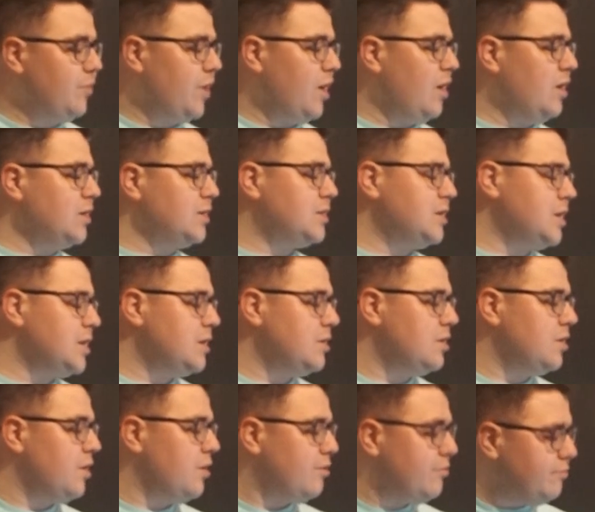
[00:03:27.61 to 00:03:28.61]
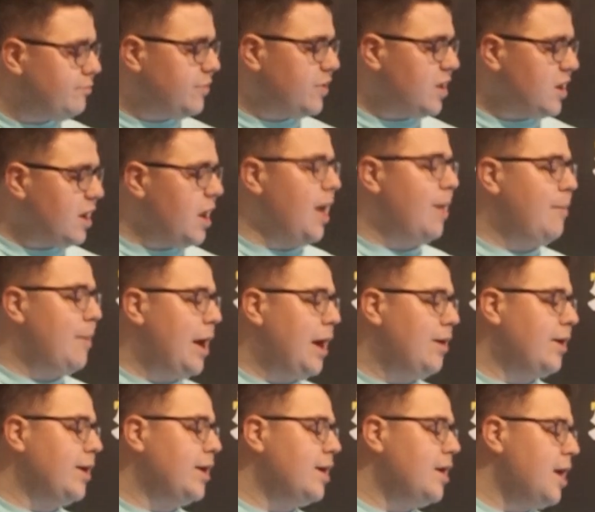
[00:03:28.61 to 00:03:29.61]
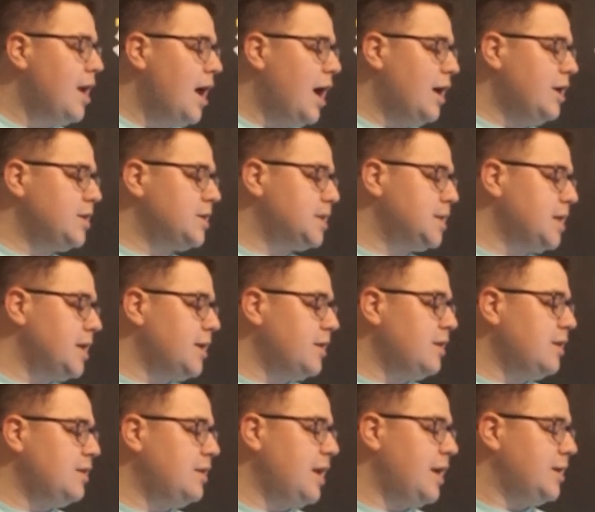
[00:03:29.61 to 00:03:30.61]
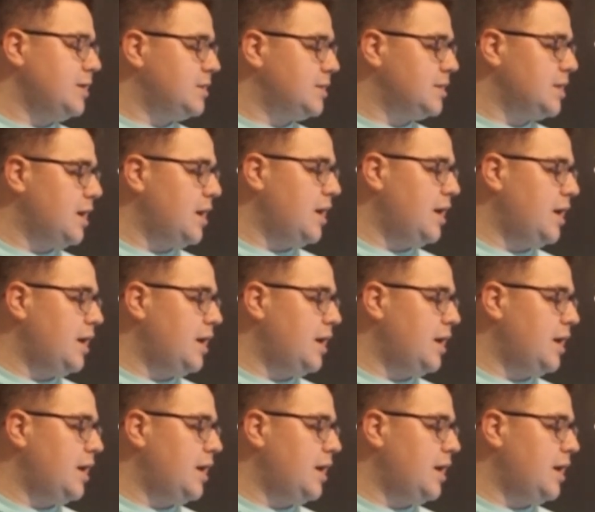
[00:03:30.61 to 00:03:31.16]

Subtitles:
honestly, thinking about it, I can see in the next